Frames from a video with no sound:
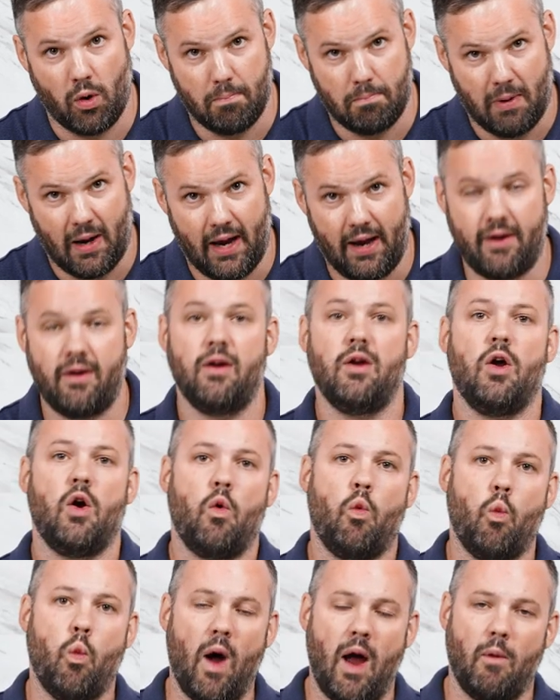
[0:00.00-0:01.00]
or butt
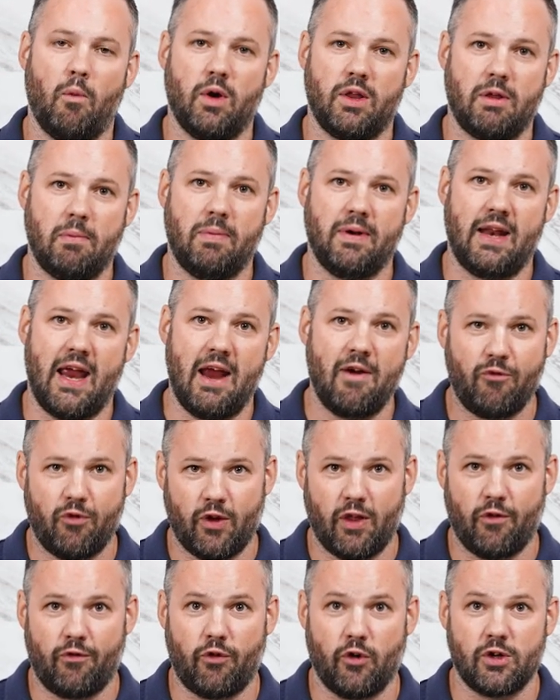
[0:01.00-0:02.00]
wet with a bidet
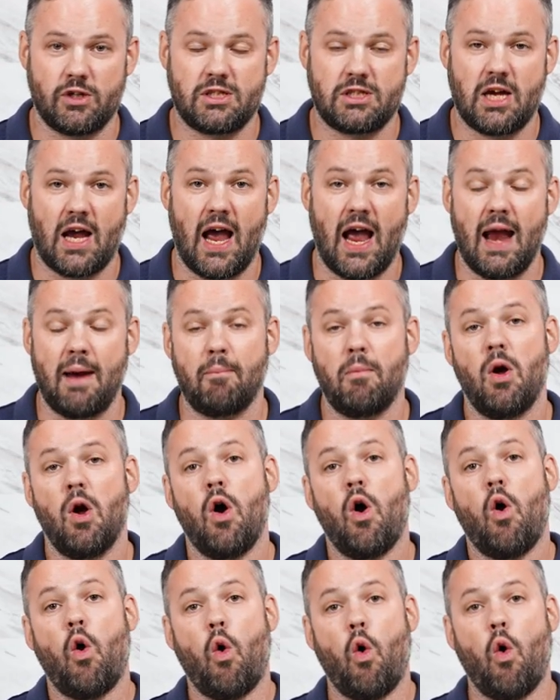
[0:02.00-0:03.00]
for the first time,
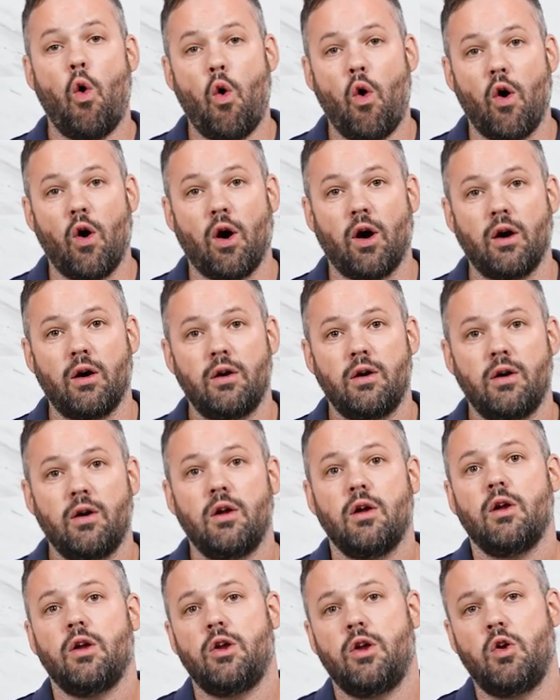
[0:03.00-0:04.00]
or
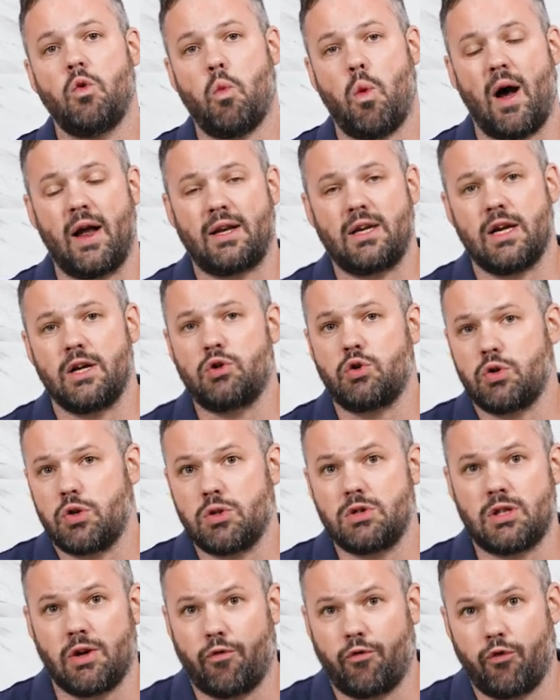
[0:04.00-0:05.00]
you want to
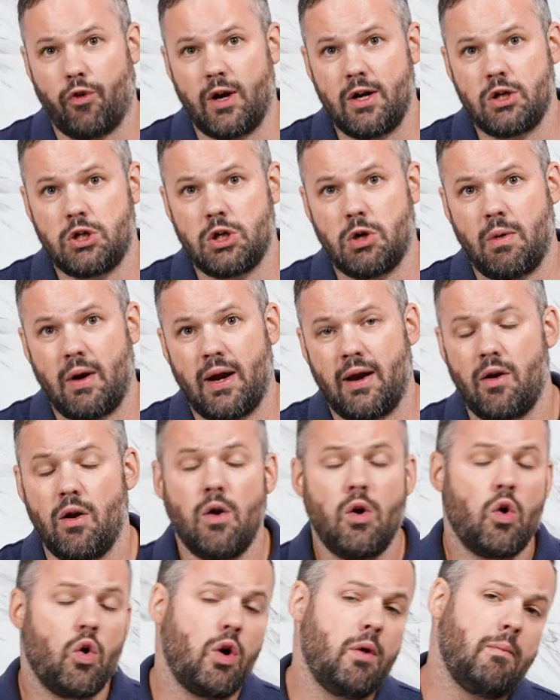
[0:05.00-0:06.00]
introduce a friend to it,
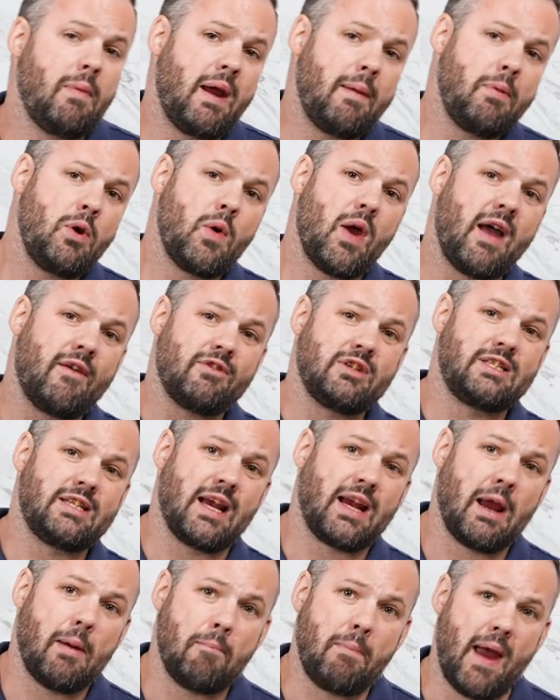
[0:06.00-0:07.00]
or maybe you have a
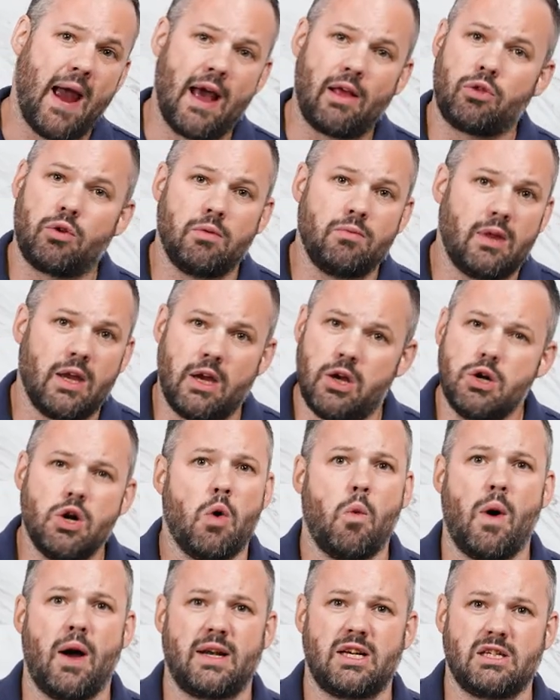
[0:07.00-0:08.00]
second bathroom that you
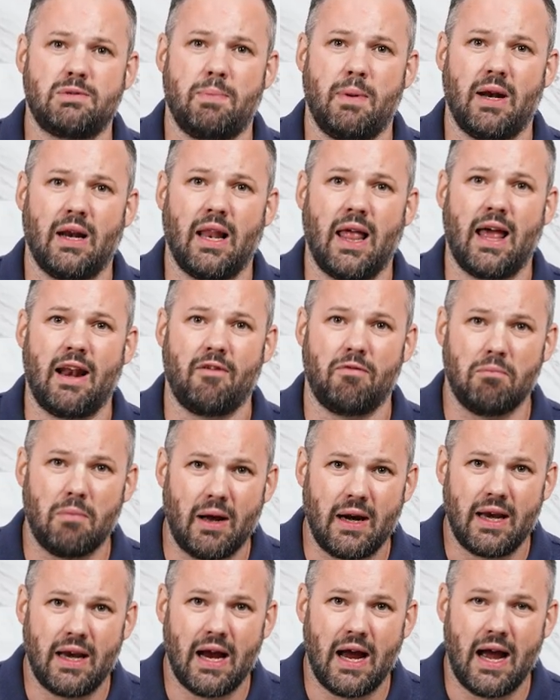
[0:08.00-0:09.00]
don't want to spend a lot of
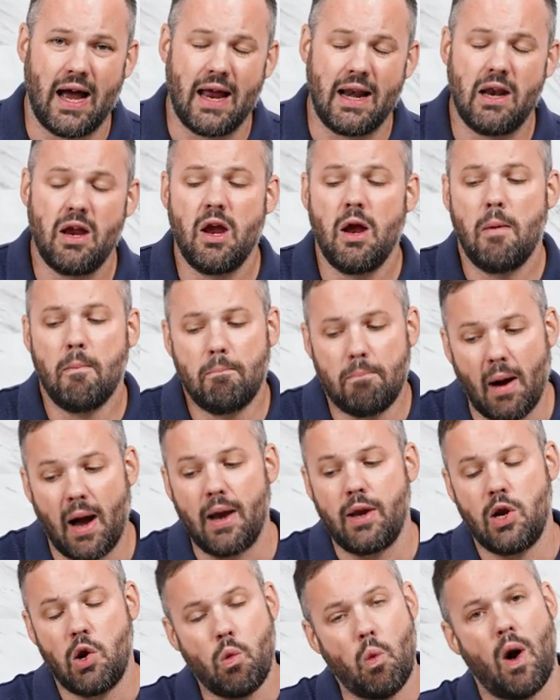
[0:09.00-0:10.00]
money on,
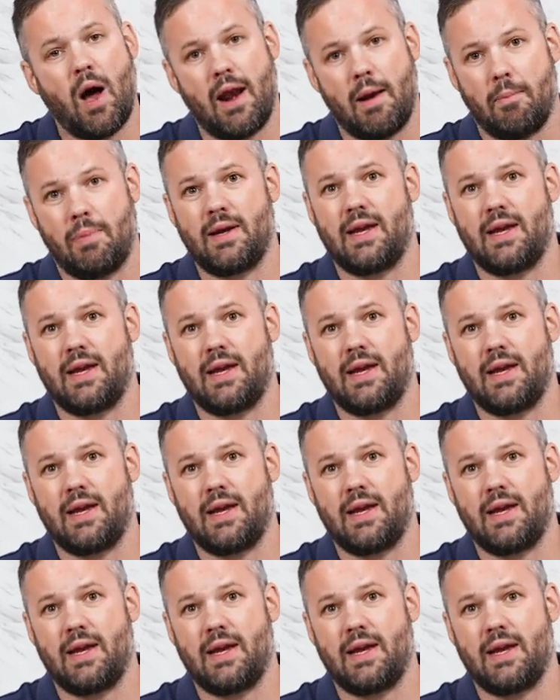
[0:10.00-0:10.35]
but you want a